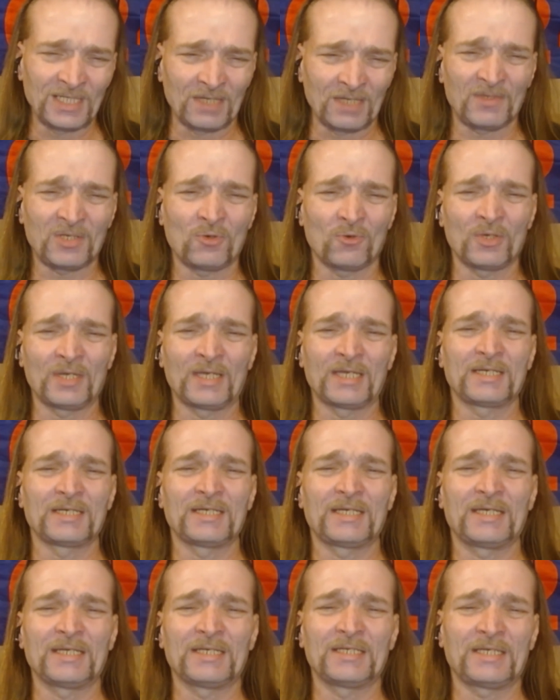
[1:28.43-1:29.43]
Now, let me go ahead
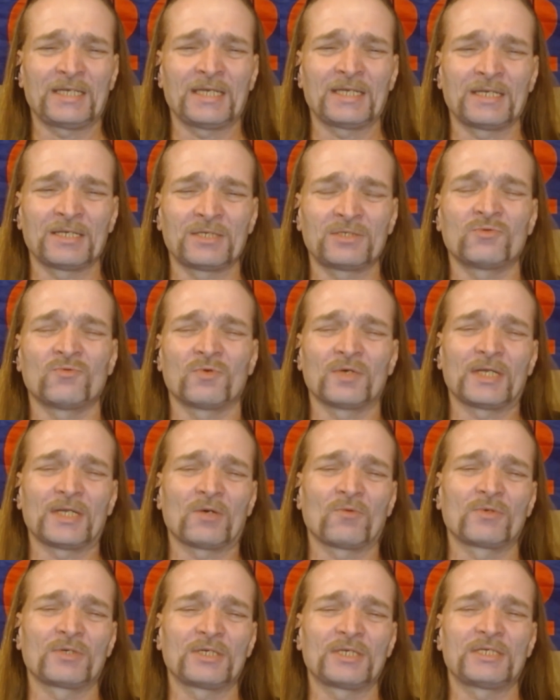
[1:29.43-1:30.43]
and get into what I
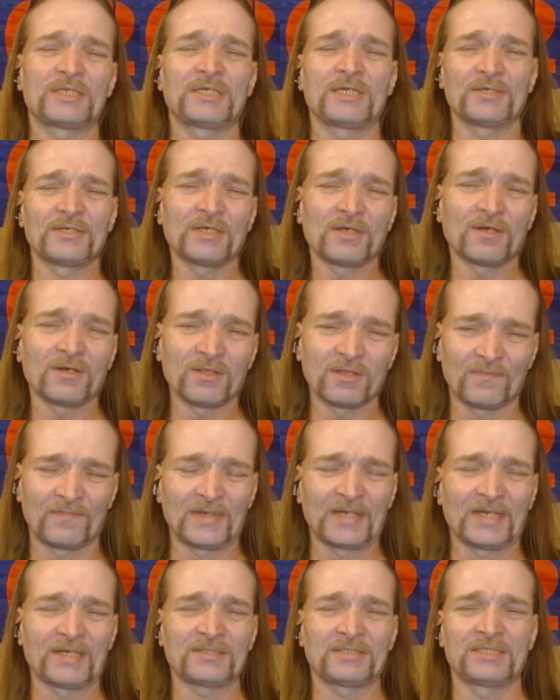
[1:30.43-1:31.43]
wanted to tell y'all
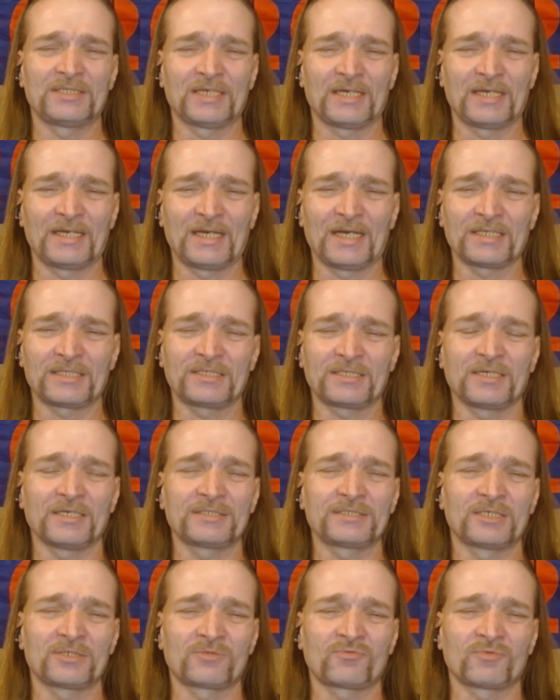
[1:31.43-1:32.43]
about today. I thought
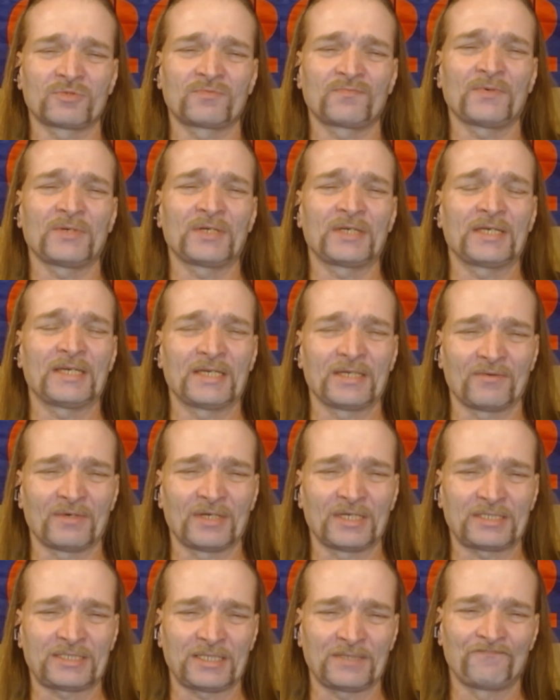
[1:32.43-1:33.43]
this was pretty
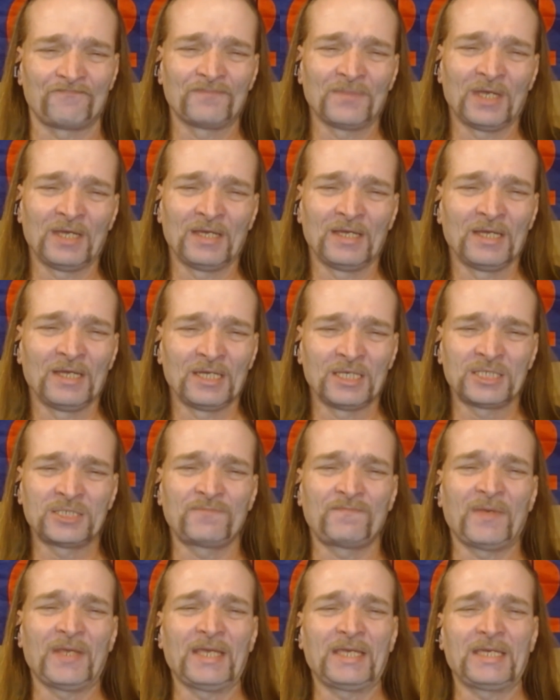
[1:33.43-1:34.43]
interesting.
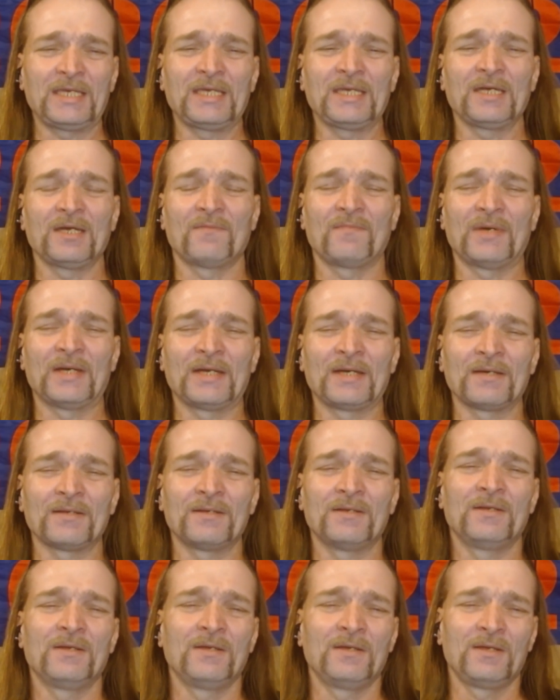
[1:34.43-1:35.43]
Speaking about
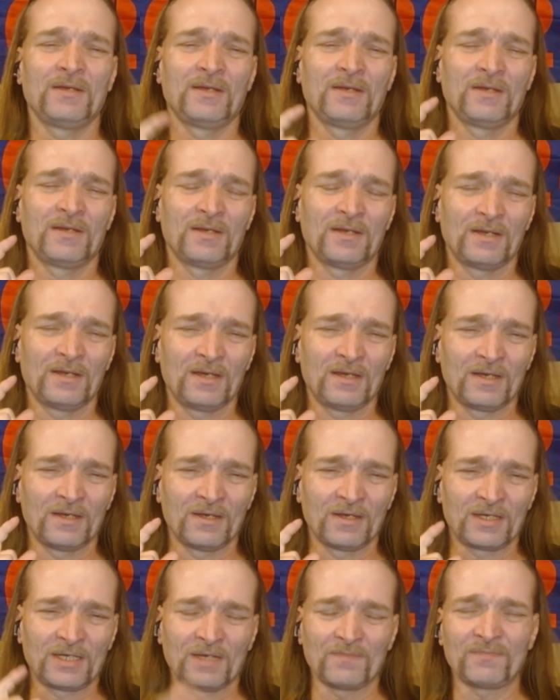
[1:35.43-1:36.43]

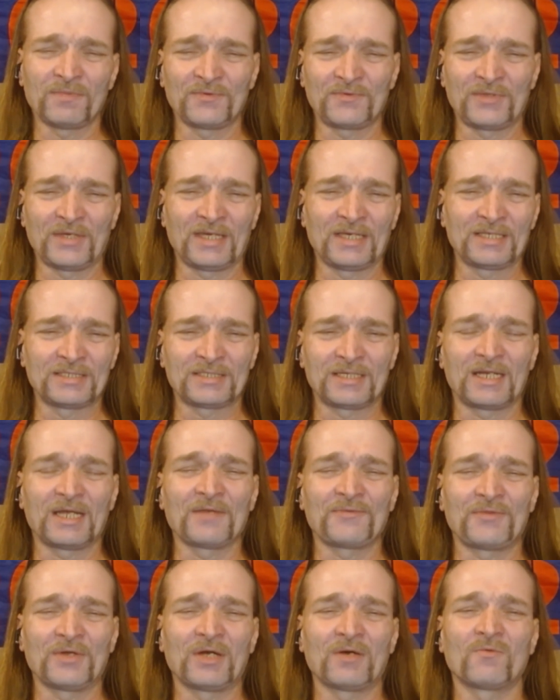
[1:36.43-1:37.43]
a couple of things that
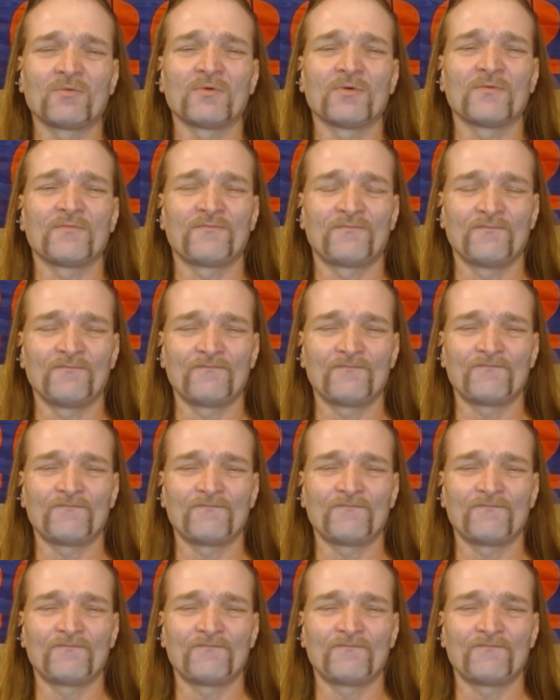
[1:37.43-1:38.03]
I thought were